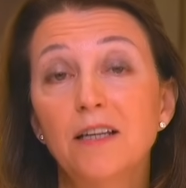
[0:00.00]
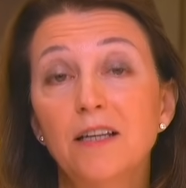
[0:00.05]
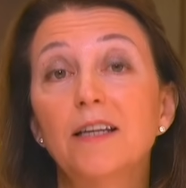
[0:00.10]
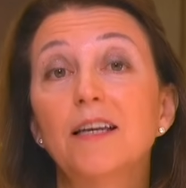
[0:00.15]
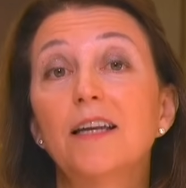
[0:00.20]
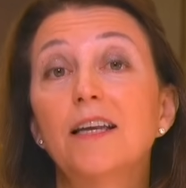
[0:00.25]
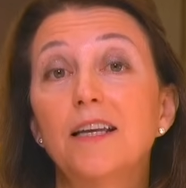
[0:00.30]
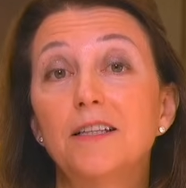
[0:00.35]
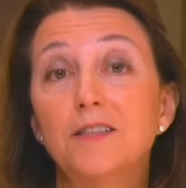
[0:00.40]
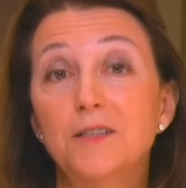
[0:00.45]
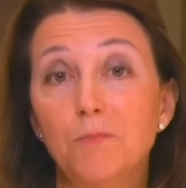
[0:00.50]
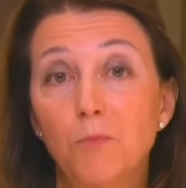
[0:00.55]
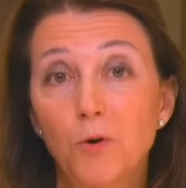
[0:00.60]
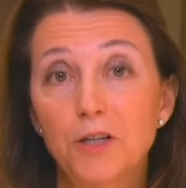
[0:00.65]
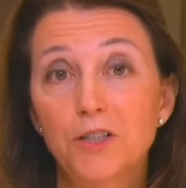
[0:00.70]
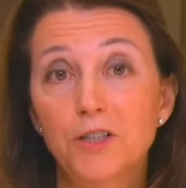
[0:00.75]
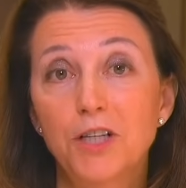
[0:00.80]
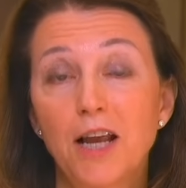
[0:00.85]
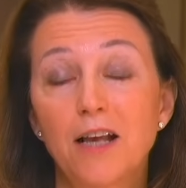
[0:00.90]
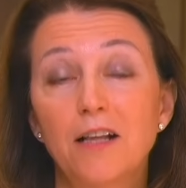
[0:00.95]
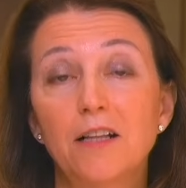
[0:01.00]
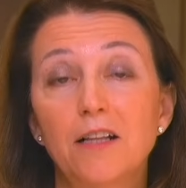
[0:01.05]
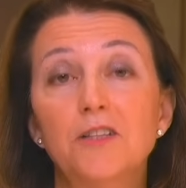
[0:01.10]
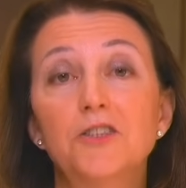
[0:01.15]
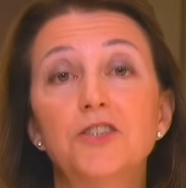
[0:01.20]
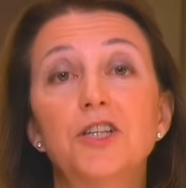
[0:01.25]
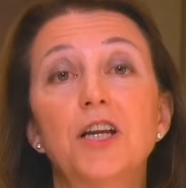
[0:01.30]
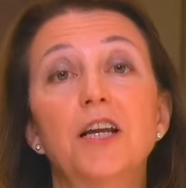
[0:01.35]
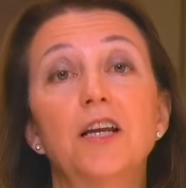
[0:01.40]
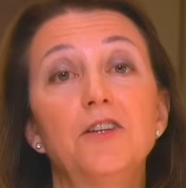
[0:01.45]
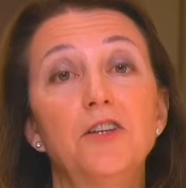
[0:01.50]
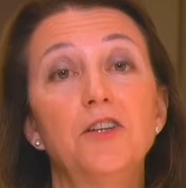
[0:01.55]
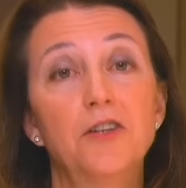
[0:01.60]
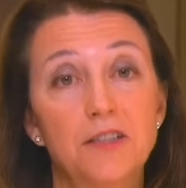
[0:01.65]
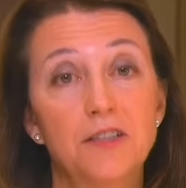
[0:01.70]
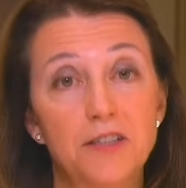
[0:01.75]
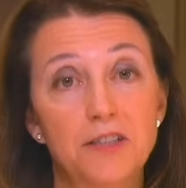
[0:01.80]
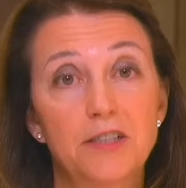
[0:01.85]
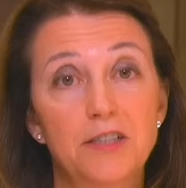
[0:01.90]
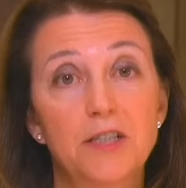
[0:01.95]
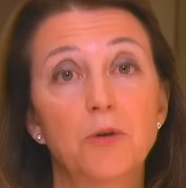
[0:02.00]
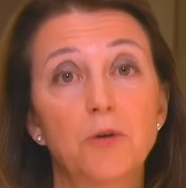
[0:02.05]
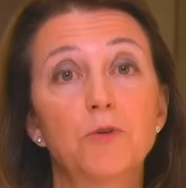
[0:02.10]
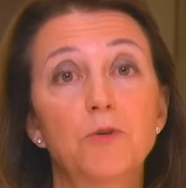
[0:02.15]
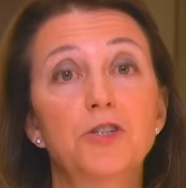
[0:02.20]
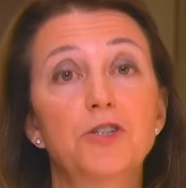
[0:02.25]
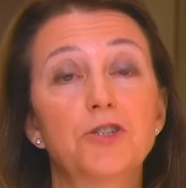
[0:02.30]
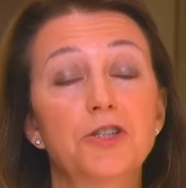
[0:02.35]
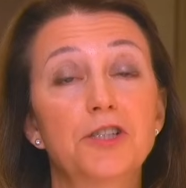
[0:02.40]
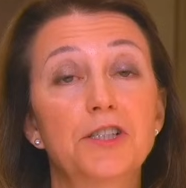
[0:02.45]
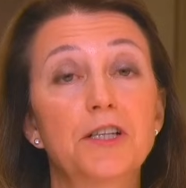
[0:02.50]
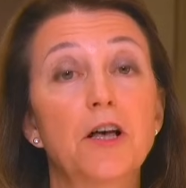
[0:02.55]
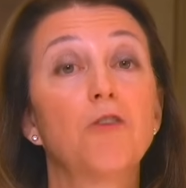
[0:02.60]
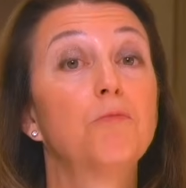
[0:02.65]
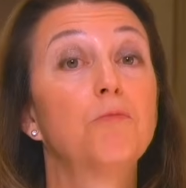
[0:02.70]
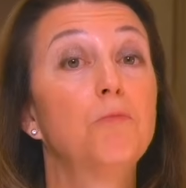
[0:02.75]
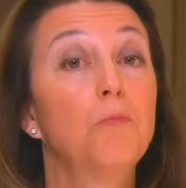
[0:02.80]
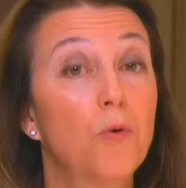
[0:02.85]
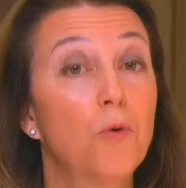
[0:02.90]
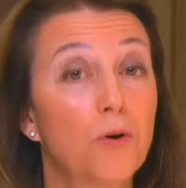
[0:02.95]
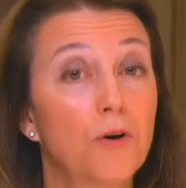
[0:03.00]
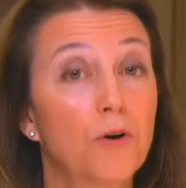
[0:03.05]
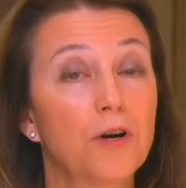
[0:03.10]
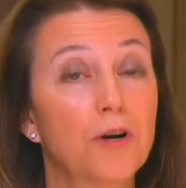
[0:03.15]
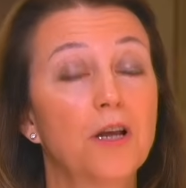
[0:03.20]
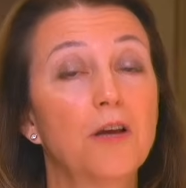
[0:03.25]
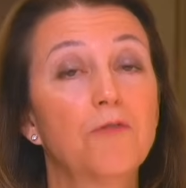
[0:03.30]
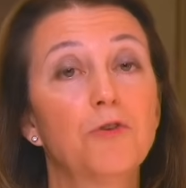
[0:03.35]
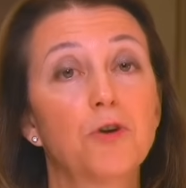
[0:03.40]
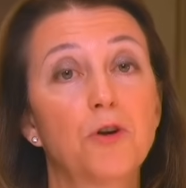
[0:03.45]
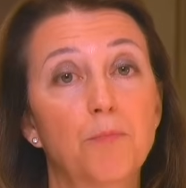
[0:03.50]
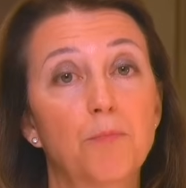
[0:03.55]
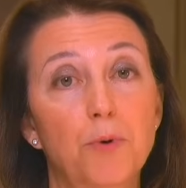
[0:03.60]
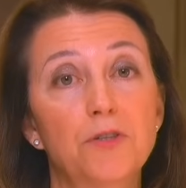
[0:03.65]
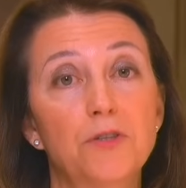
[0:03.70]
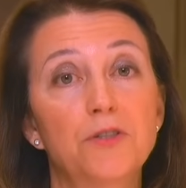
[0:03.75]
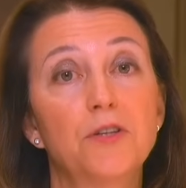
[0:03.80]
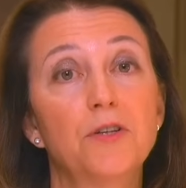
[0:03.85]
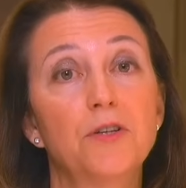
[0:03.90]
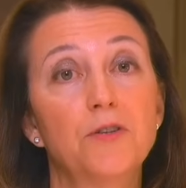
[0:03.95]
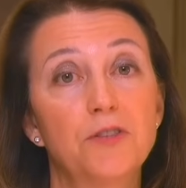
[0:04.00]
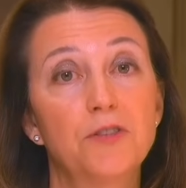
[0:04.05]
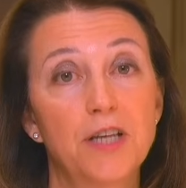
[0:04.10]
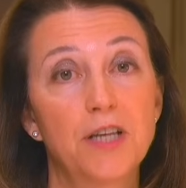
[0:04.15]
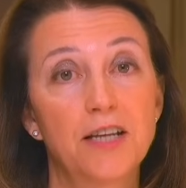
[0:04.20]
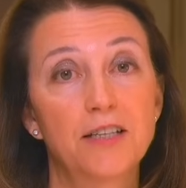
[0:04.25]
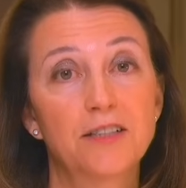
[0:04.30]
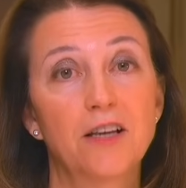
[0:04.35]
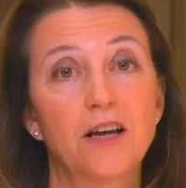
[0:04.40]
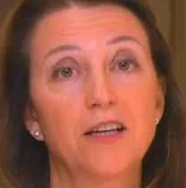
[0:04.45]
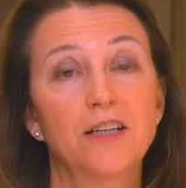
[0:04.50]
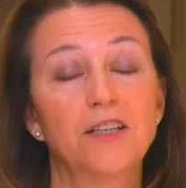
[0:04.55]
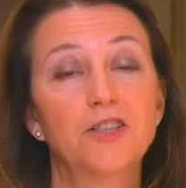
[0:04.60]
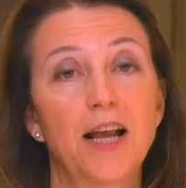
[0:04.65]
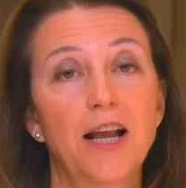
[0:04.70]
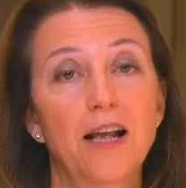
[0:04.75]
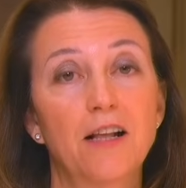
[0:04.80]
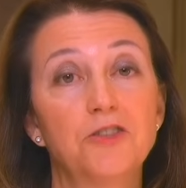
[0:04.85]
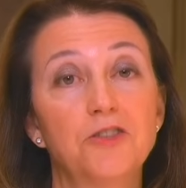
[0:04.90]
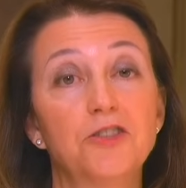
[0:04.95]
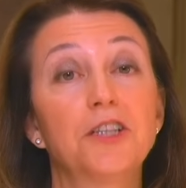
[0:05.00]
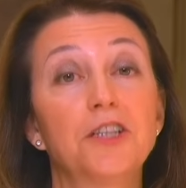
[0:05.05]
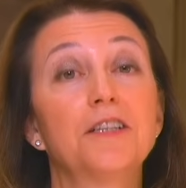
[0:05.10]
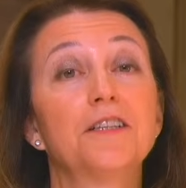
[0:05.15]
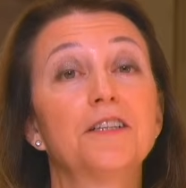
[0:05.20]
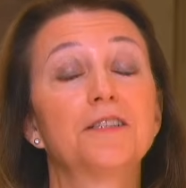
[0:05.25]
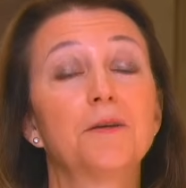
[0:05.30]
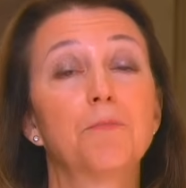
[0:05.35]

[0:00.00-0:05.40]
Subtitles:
It's more challenging, and you can distinguish yourself more if you're a person who takes on a challenge and is a